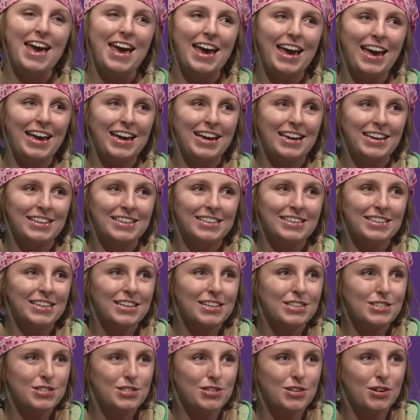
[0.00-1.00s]

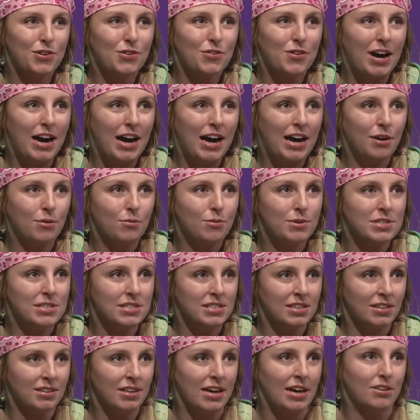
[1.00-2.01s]
And so I
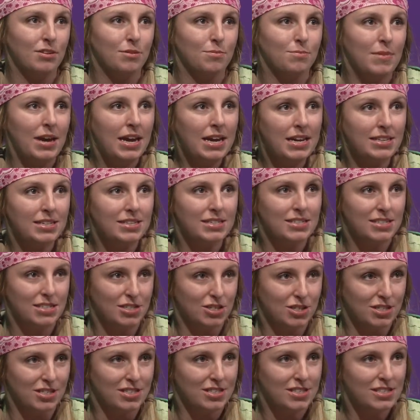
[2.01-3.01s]
wasn't allowed to make
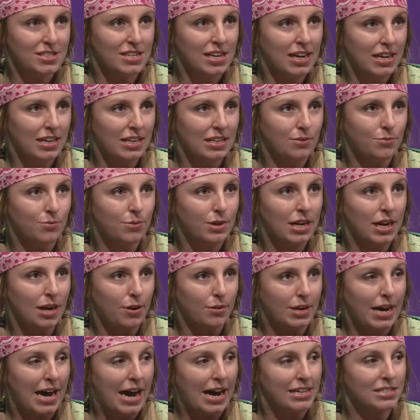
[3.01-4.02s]
decisions. And when I
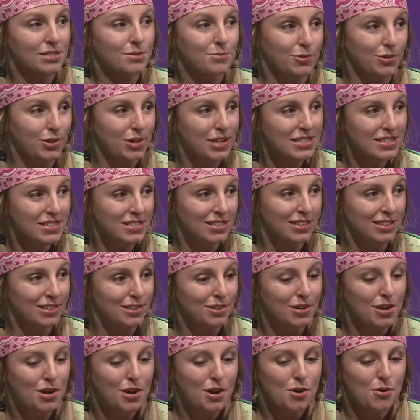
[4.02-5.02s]
would ask
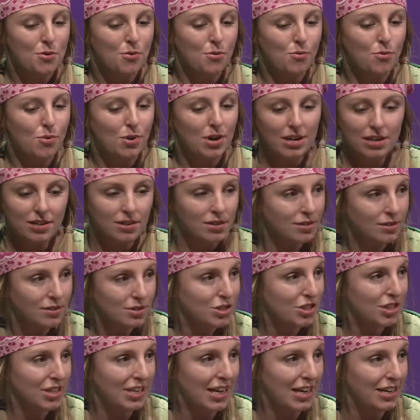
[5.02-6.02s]
Marissa, what
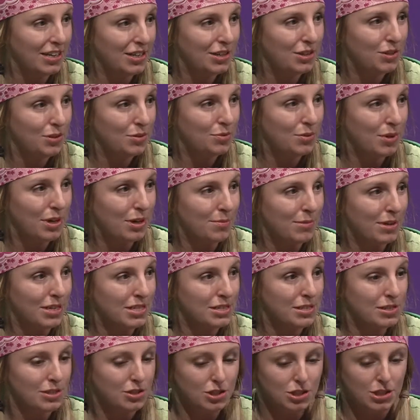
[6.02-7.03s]
should I do? What am I?
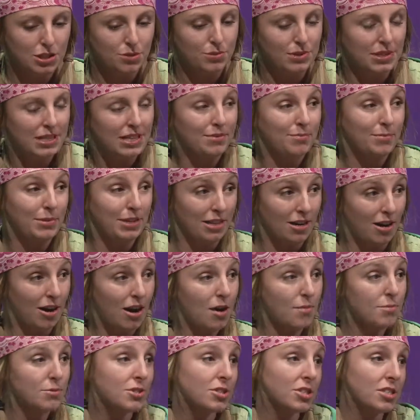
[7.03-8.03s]
She would give me the
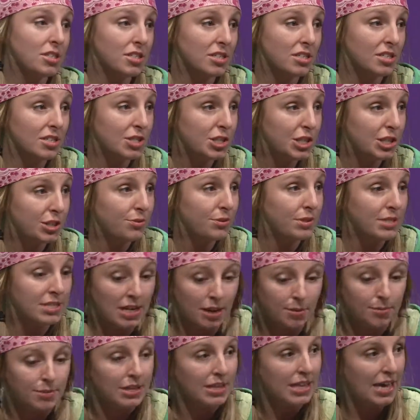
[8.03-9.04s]
options, and she would
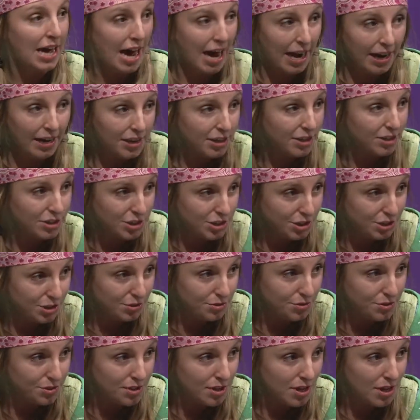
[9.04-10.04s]
tell me that I could
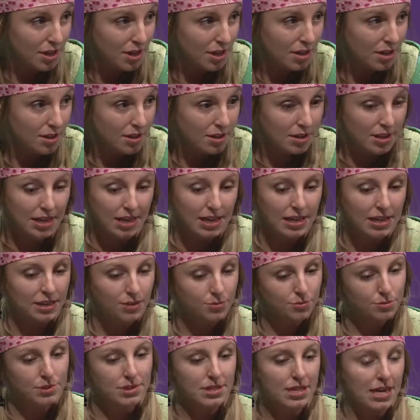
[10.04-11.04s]
choose. That
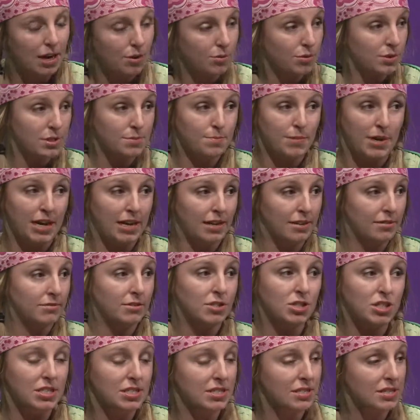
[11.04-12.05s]

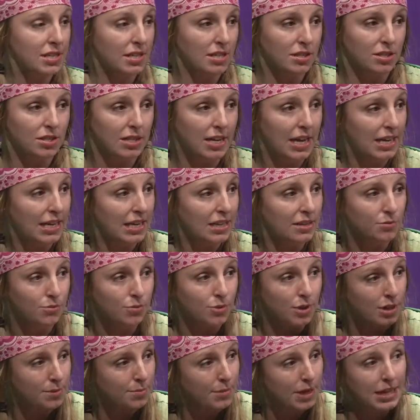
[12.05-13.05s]
that they didn't
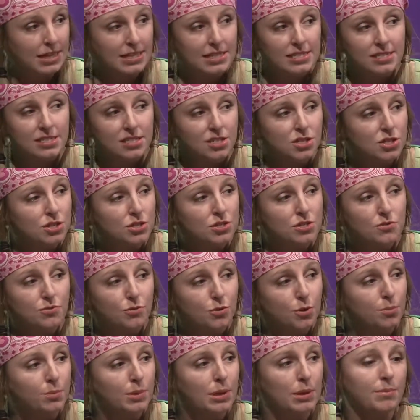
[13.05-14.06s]
want to make decisions
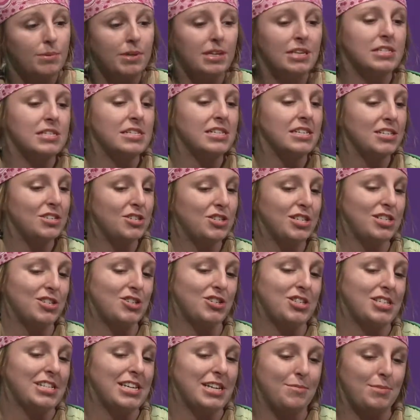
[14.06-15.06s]
for me, because
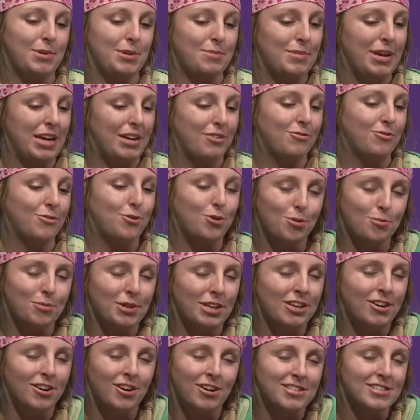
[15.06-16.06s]
decisions had been made for
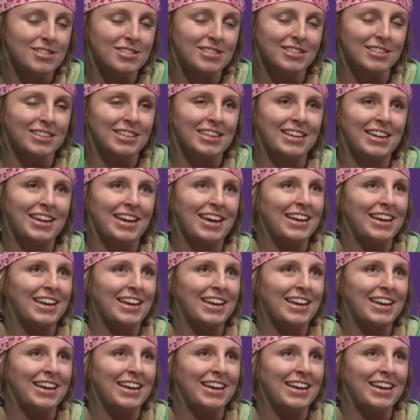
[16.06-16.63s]
me constantly.